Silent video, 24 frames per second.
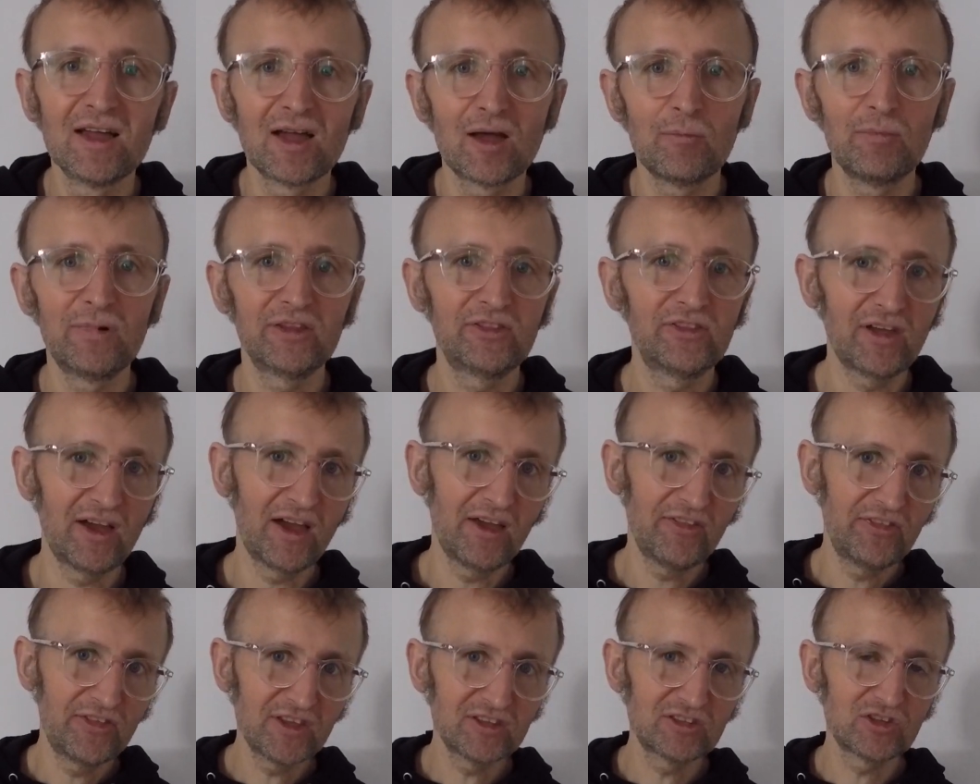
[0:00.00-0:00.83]
But I
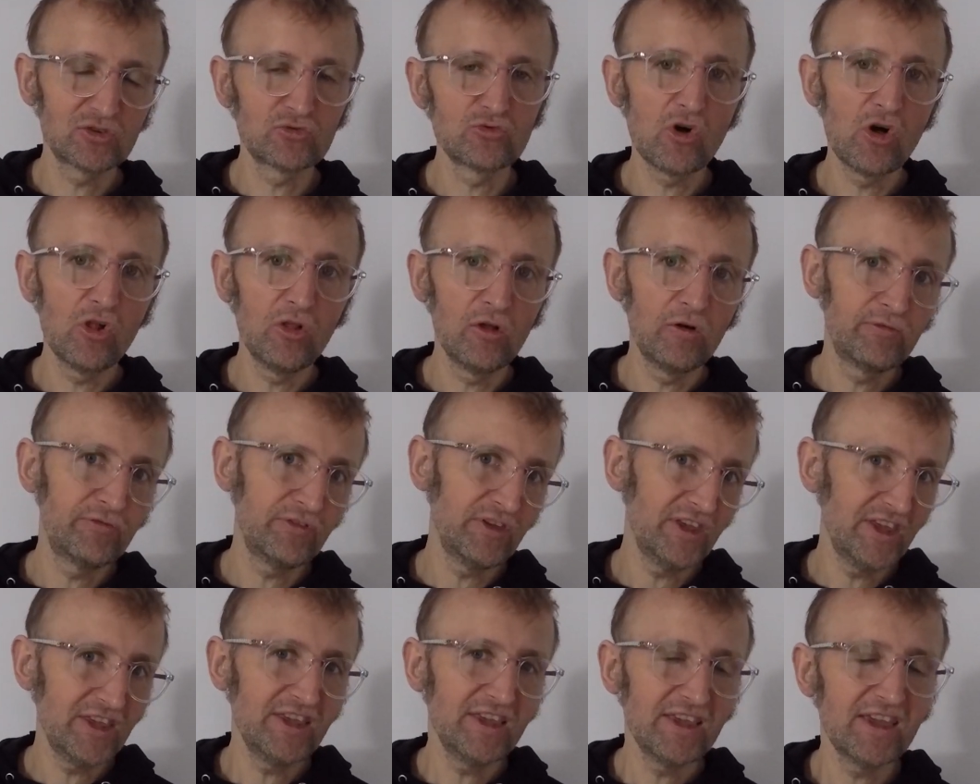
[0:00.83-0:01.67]
think the role of
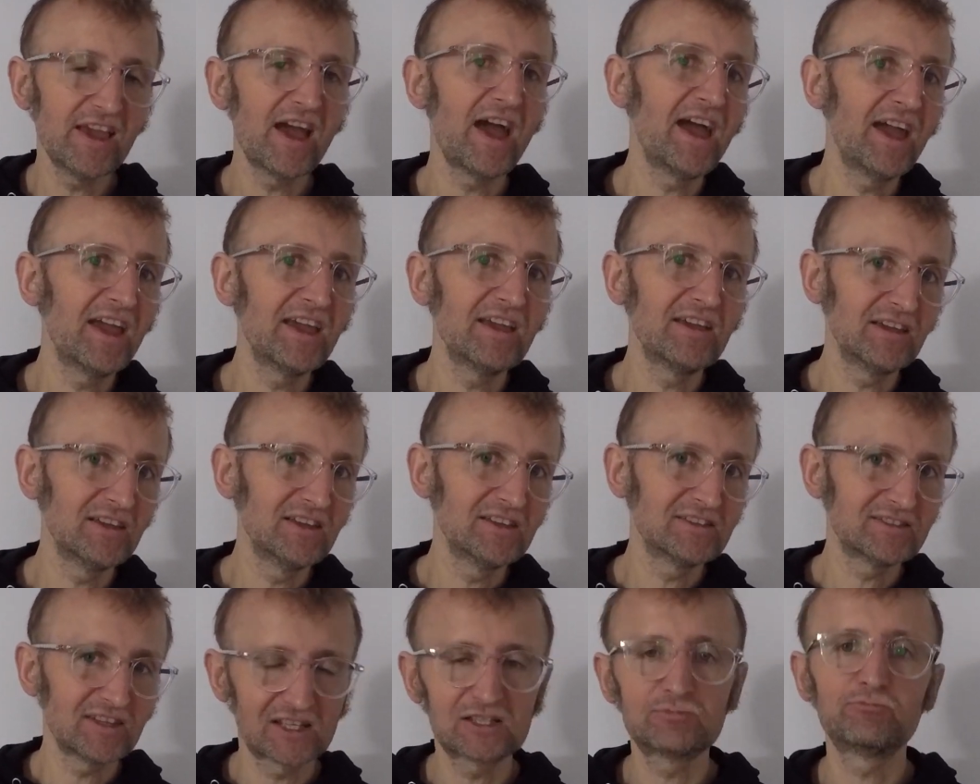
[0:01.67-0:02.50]
EA
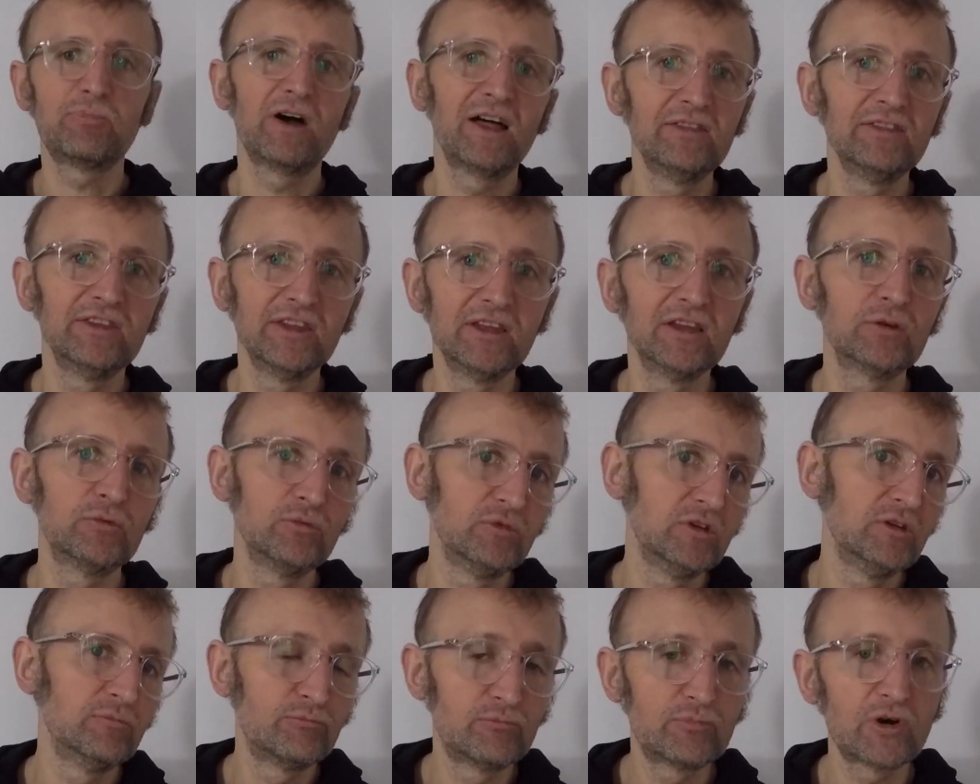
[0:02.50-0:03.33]
is expanding.
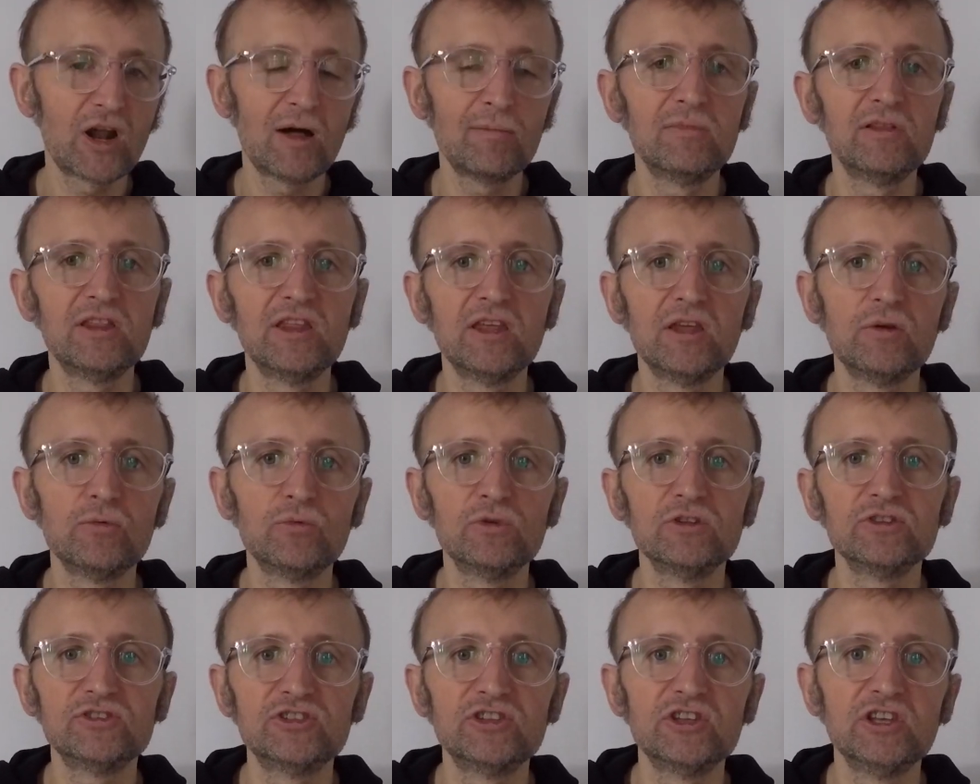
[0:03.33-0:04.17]
We probably
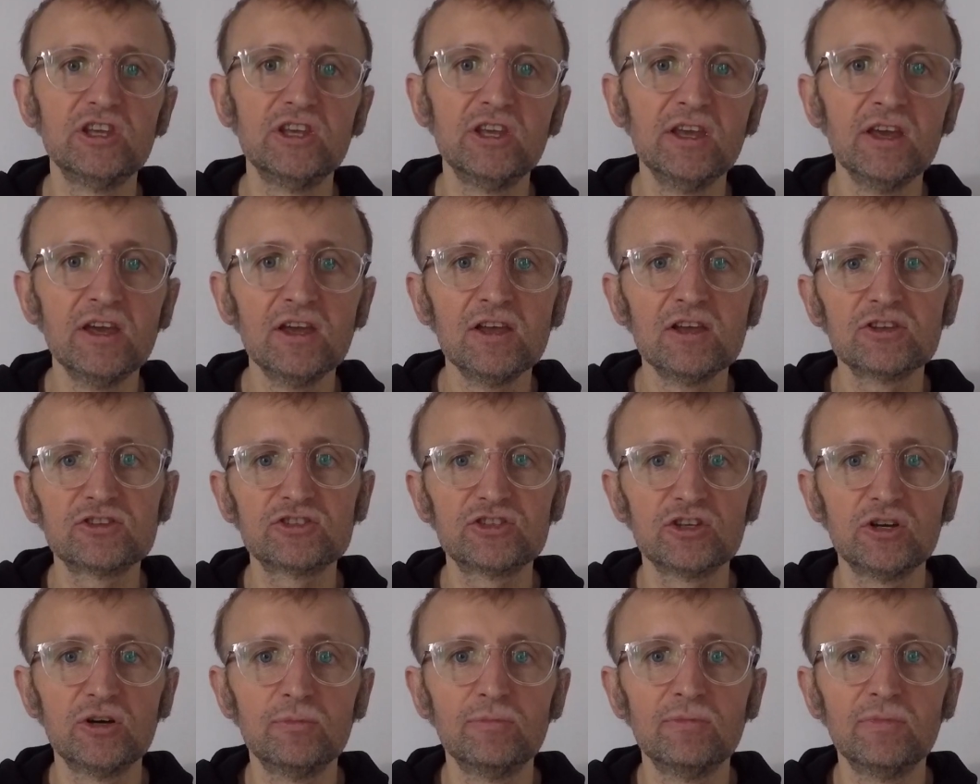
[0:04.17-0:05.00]
will see
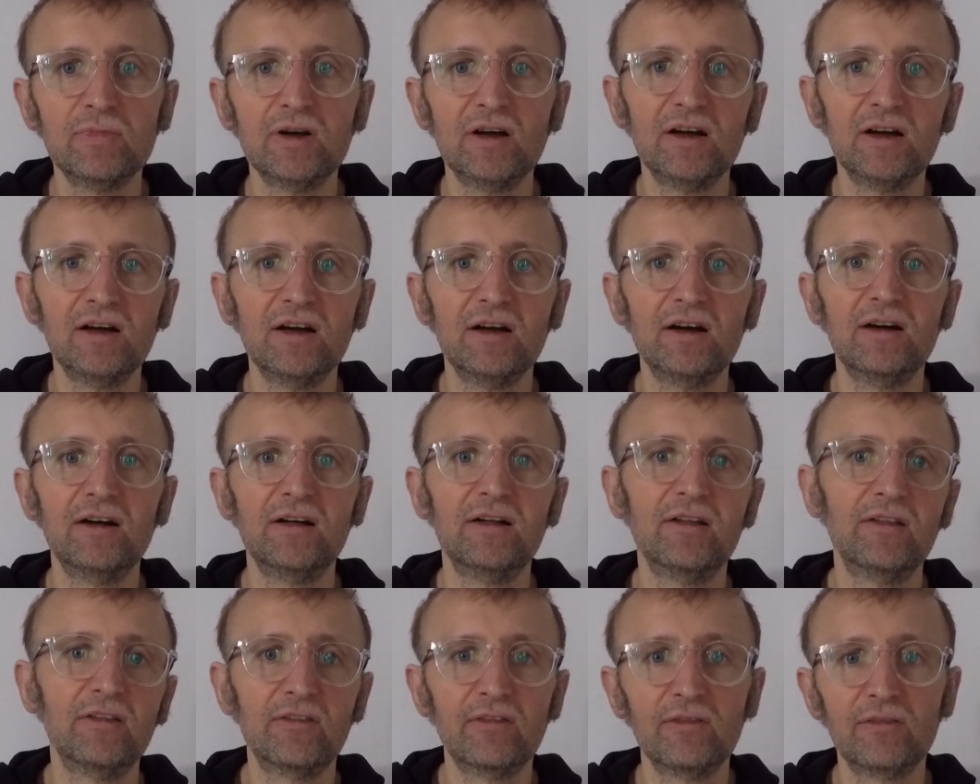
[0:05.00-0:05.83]
some
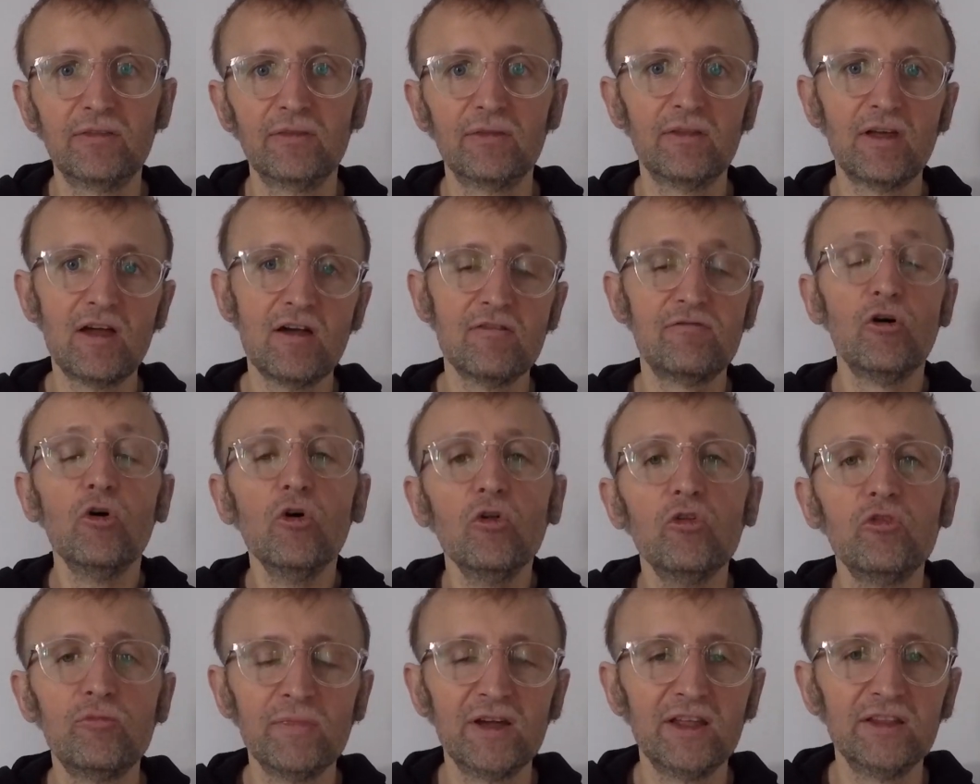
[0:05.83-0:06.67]

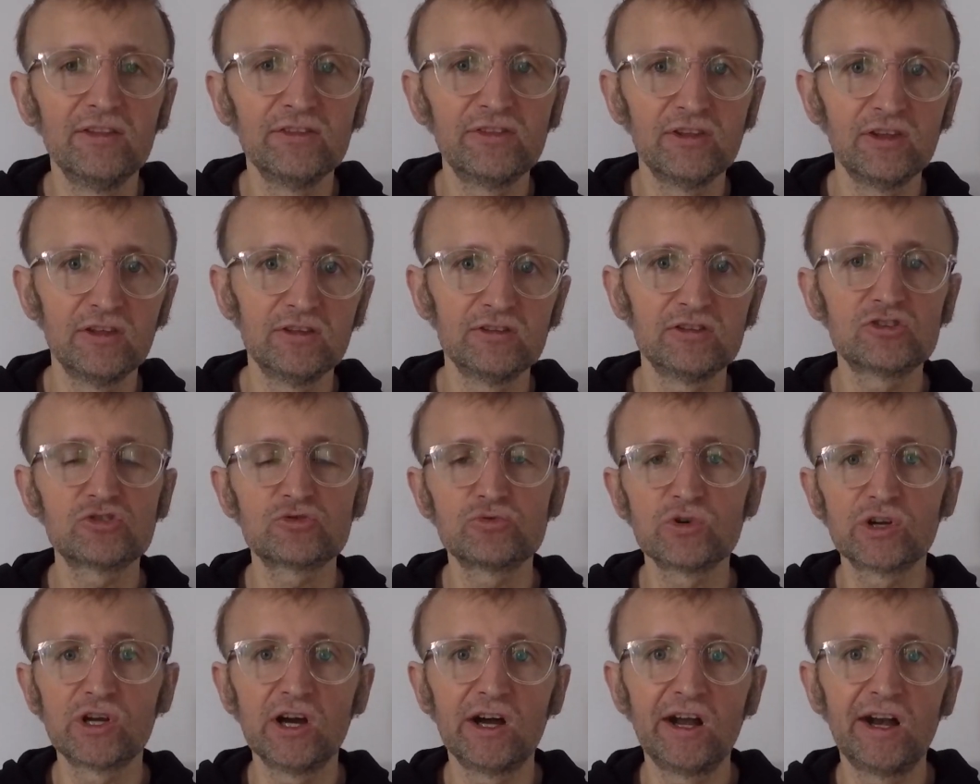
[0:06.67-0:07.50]
evolvement in this
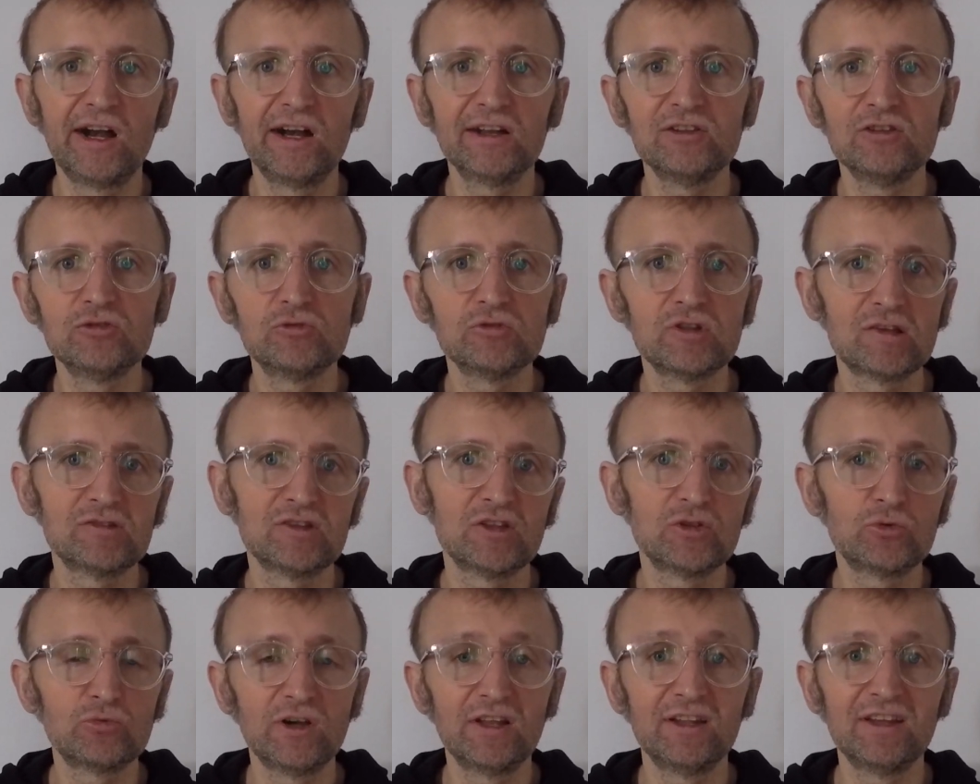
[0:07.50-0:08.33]
regard in
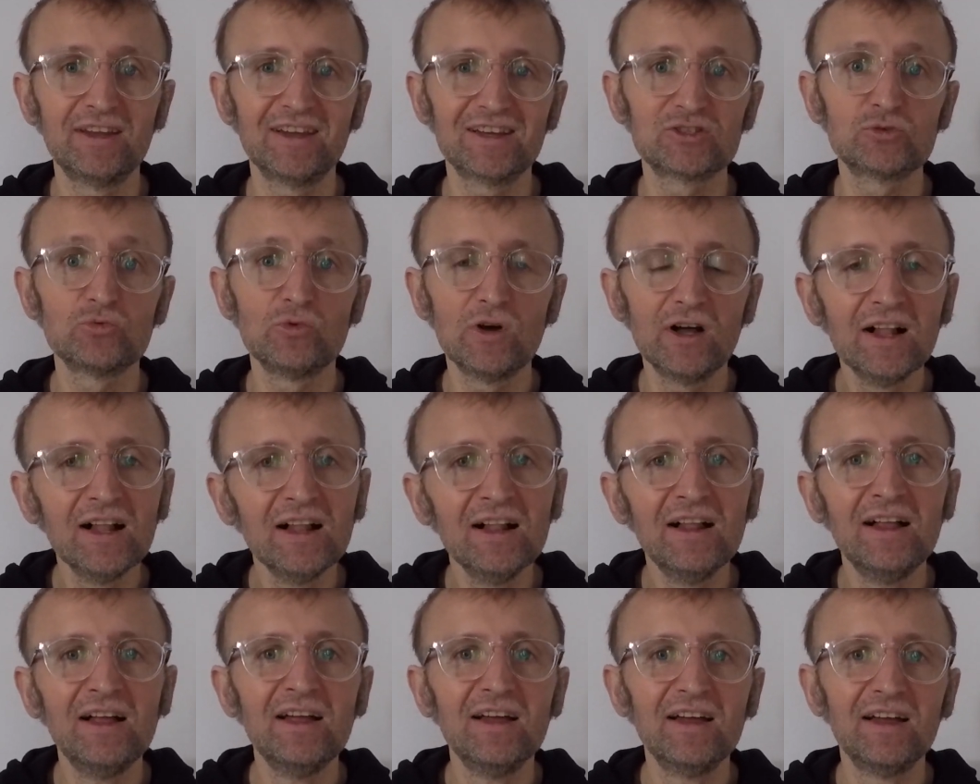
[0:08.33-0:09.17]
2020 as
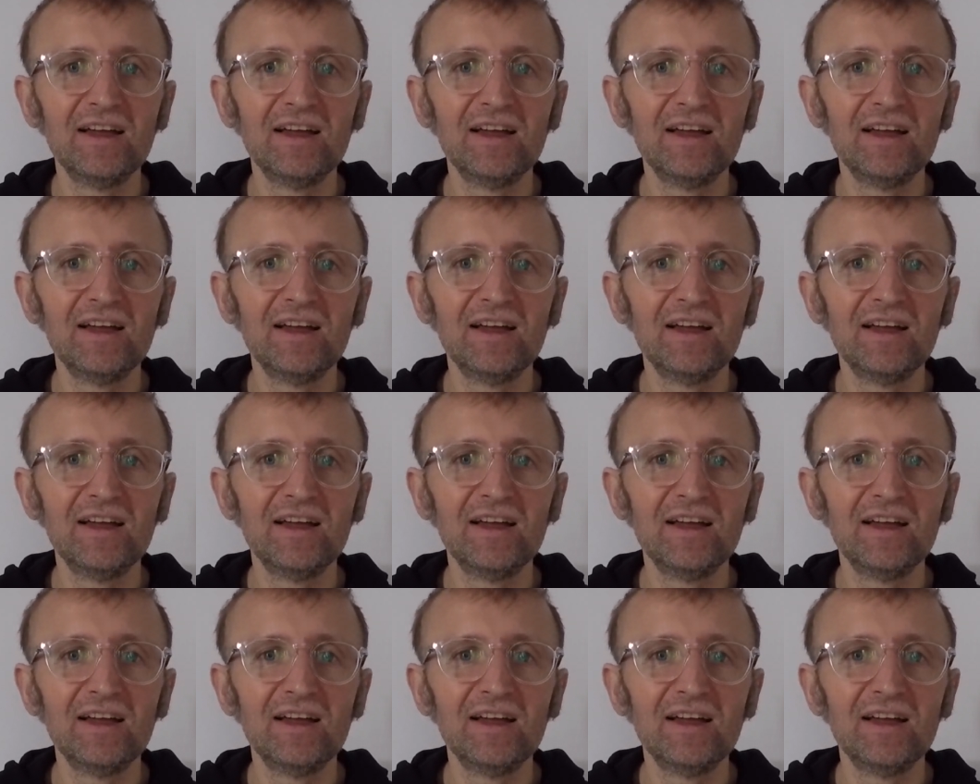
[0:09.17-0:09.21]
well.